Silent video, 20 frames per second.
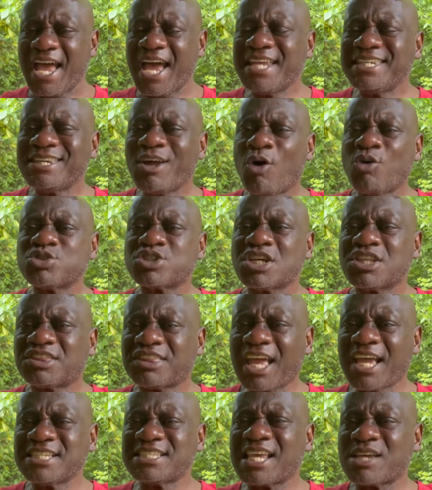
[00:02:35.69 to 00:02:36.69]
And those are
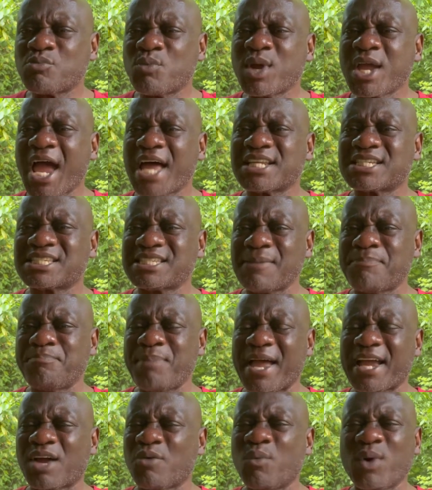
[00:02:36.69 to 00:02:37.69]
things that we got to sit
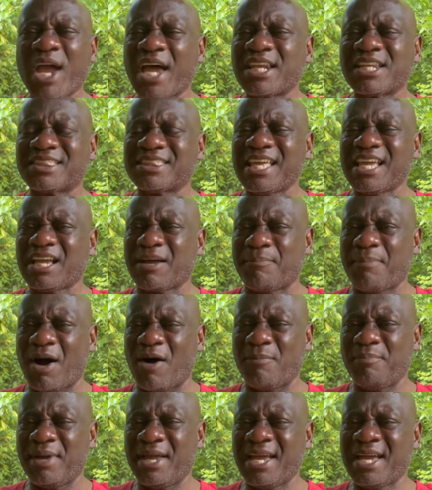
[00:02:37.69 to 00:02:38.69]
back and we got to think
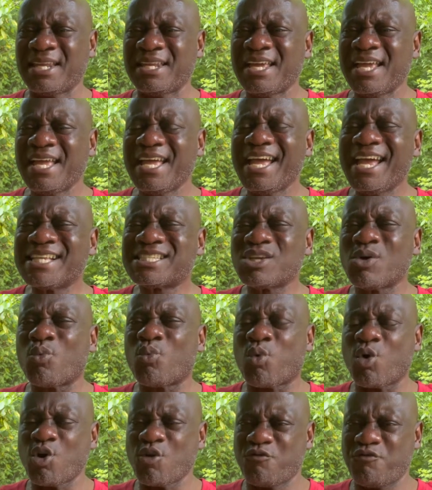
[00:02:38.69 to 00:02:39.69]
about, man. Is it
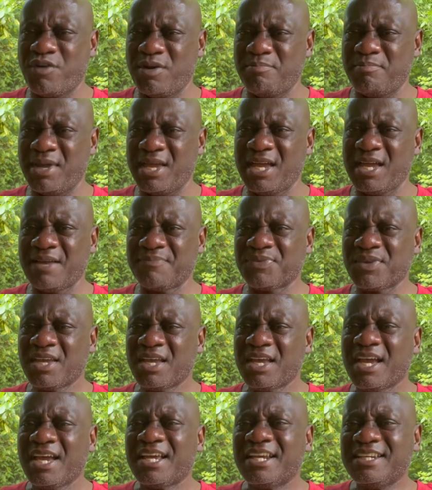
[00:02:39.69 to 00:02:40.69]
worth it, man?
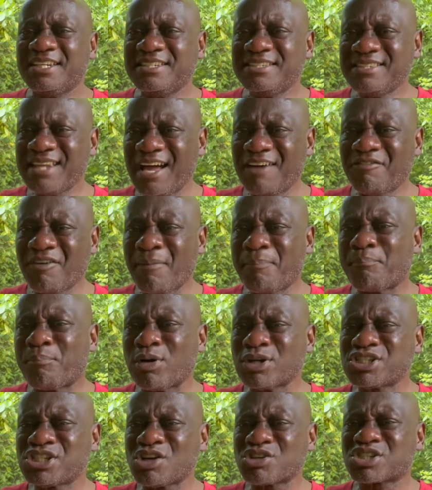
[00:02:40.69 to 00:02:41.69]
Never
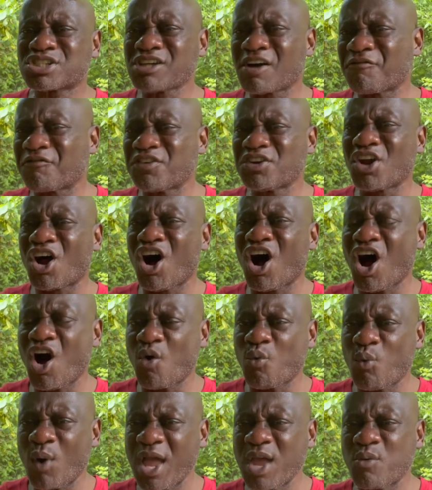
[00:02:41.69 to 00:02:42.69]
put yourself in
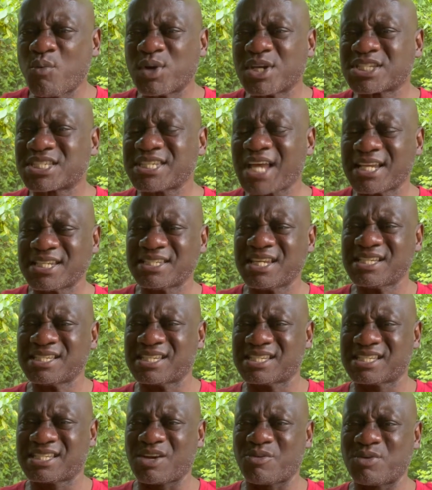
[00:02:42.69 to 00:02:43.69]
harm's way when it's not
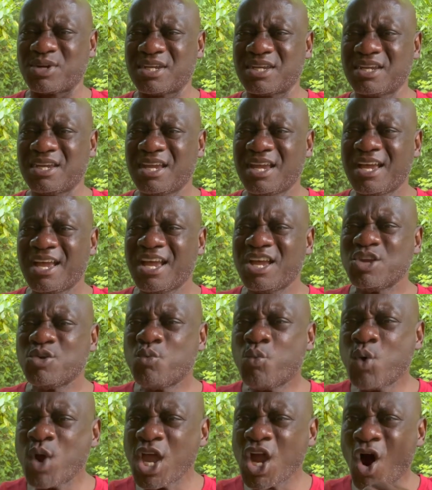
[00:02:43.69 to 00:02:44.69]
necessary.
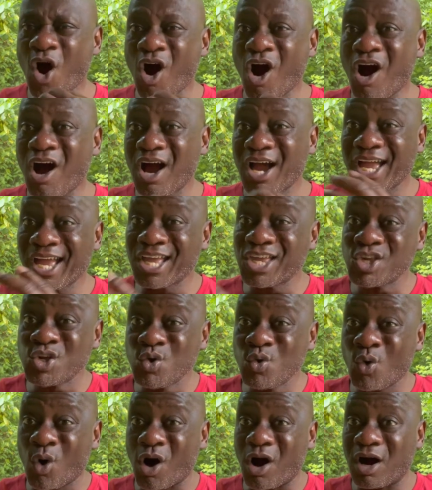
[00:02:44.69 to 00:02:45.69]
We are, and
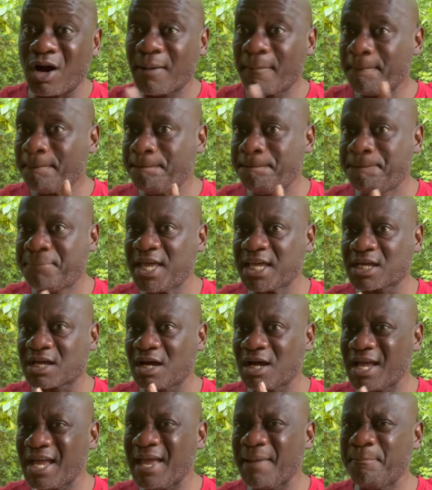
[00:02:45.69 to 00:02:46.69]
you are,
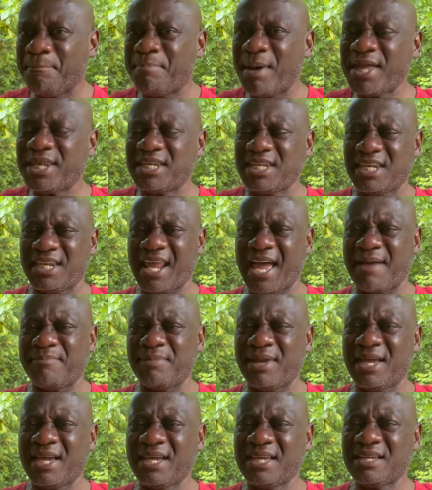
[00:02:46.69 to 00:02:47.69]
bigger and better than that,
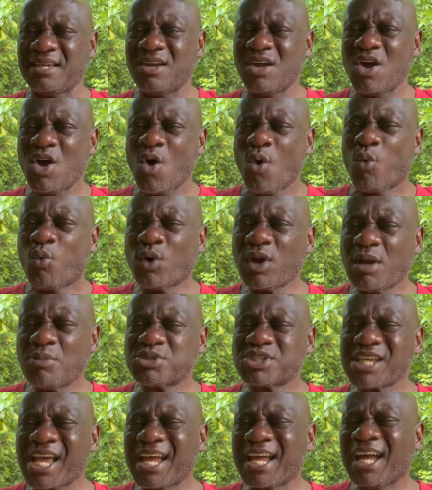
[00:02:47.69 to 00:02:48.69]
man. What I'm
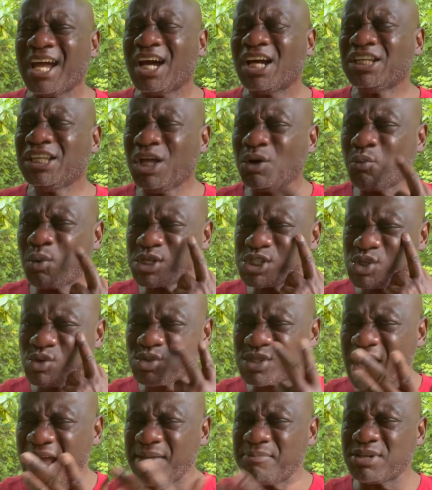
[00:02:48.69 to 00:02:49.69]
saying, look what you
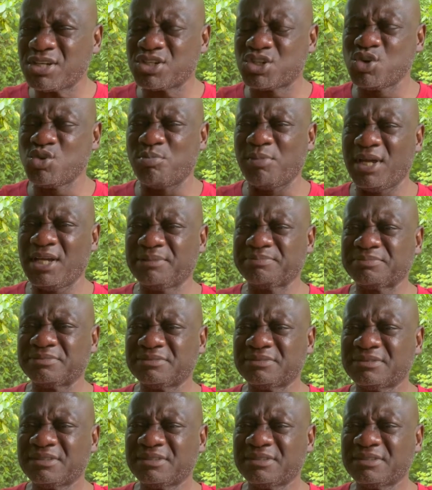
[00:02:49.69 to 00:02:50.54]
was able to do, man.